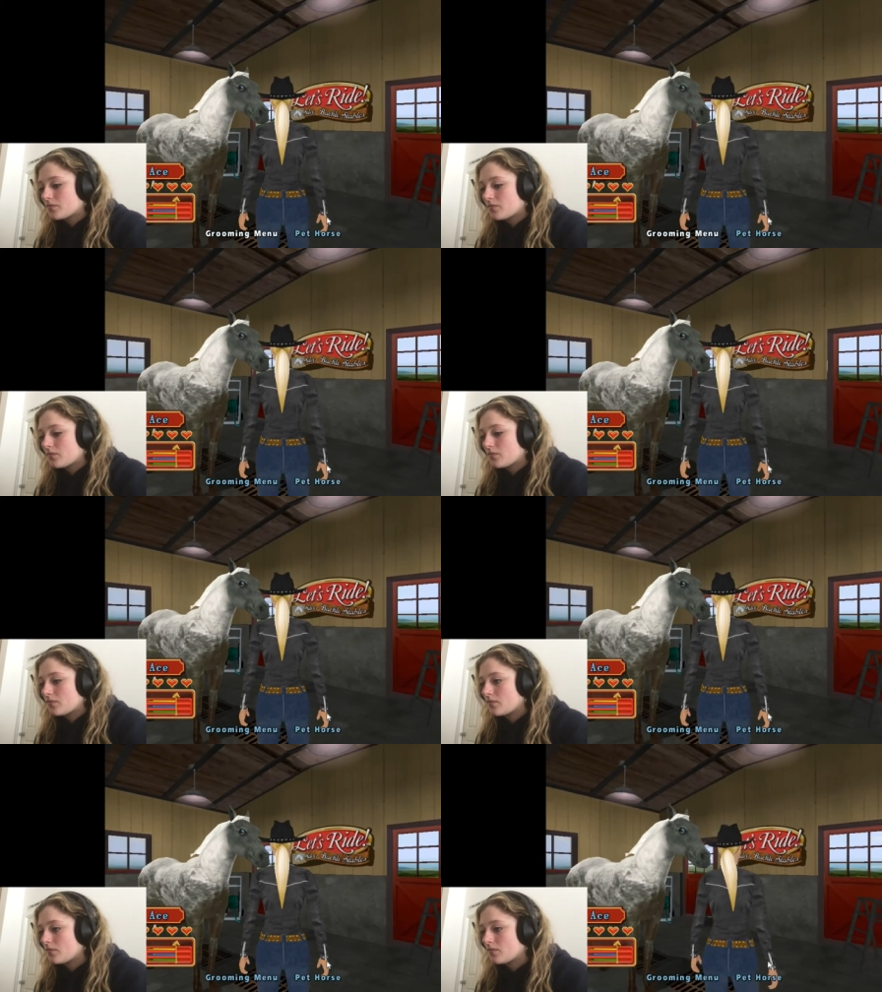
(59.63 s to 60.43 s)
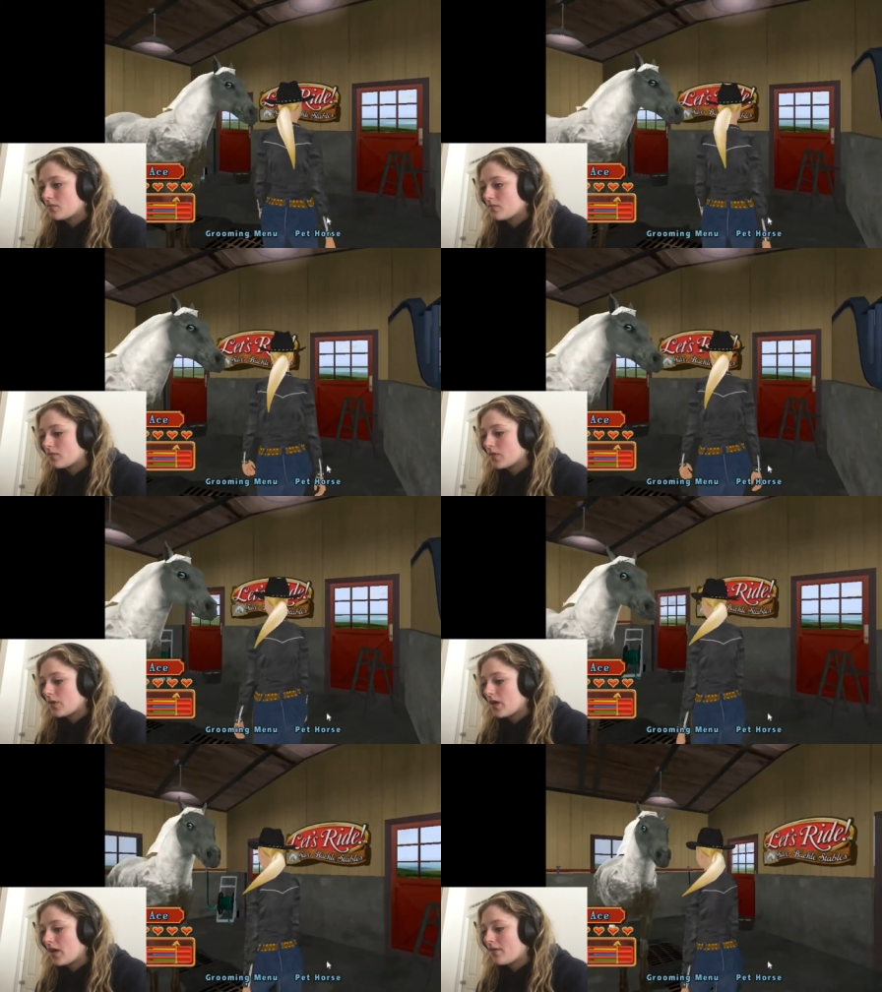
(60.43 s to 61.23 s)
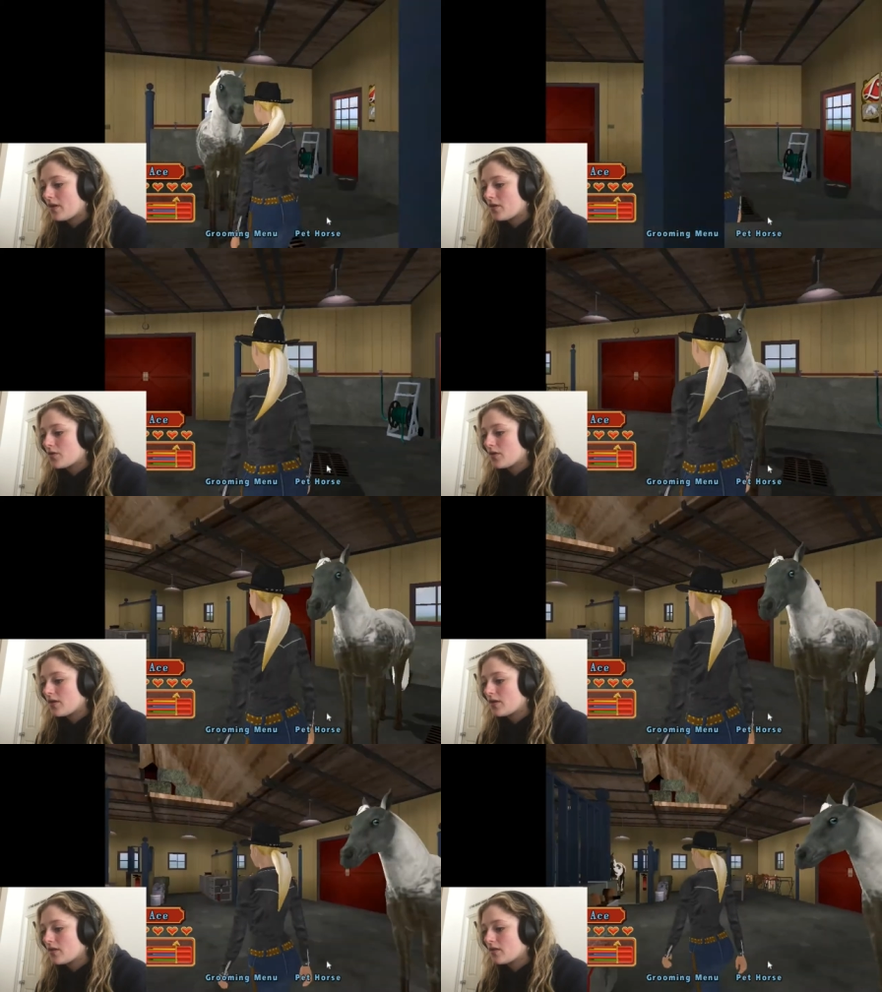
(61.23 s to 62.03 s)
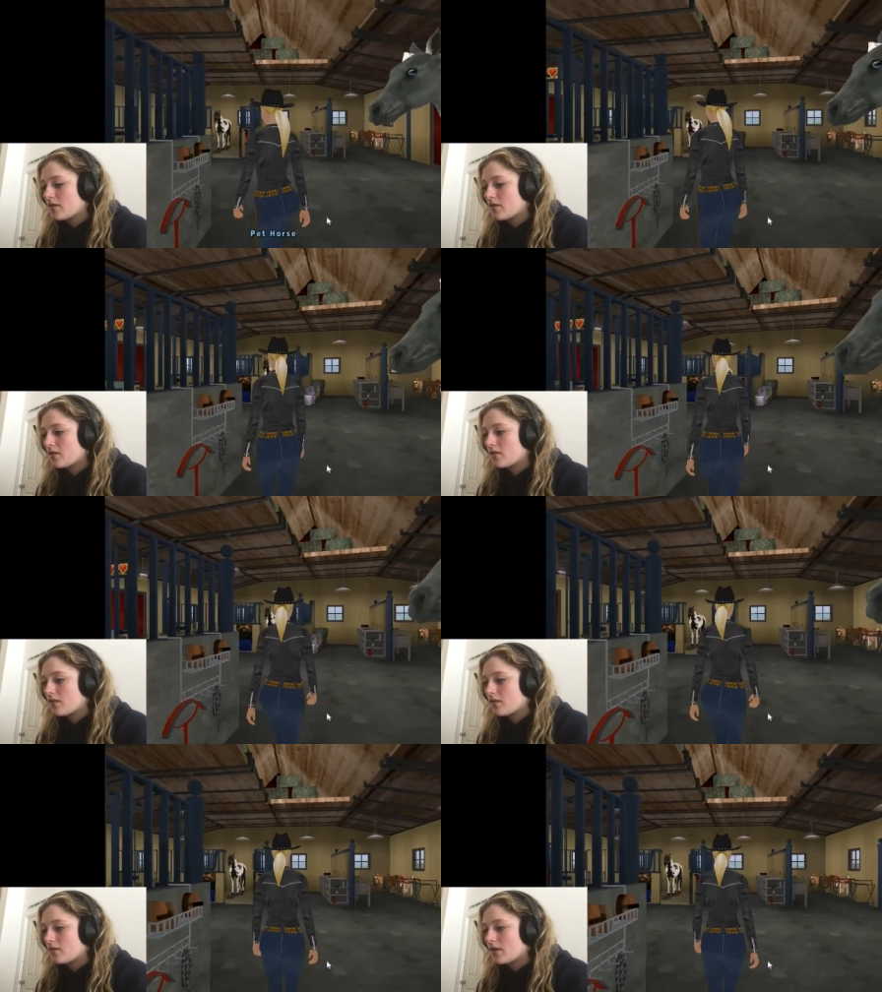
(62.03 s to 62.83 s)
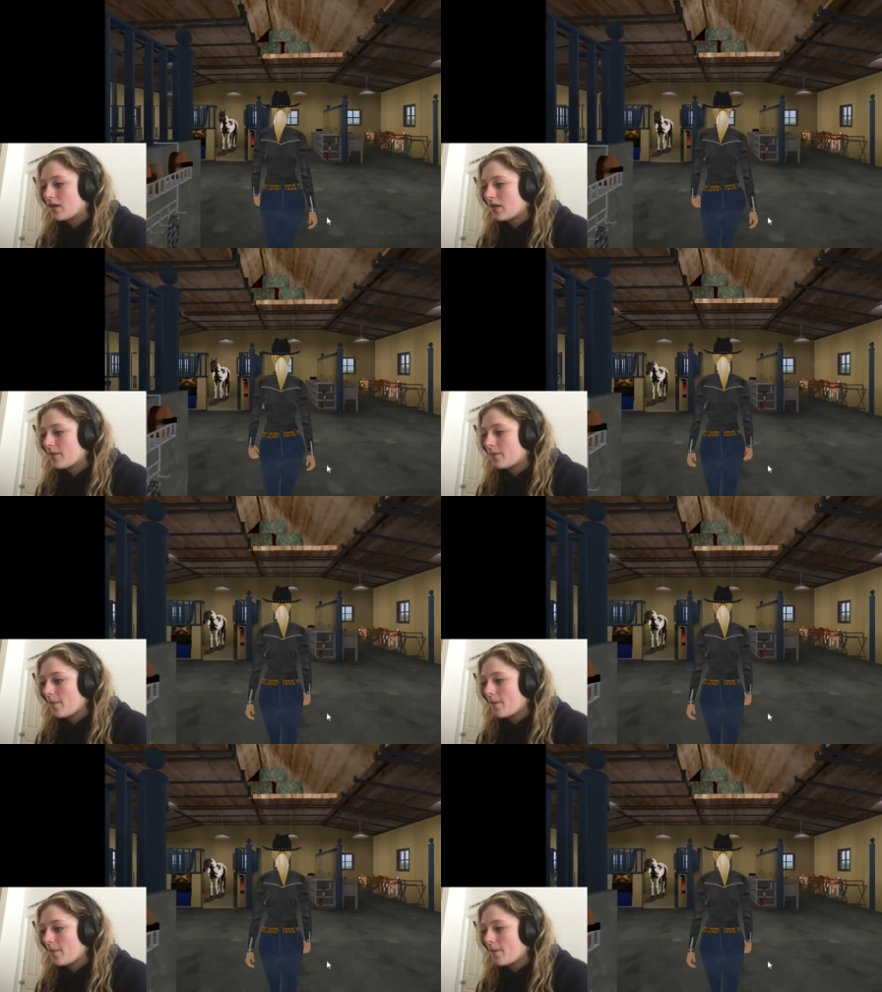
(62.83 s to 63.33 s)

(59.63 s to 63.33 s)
Do I not have any treats? Really?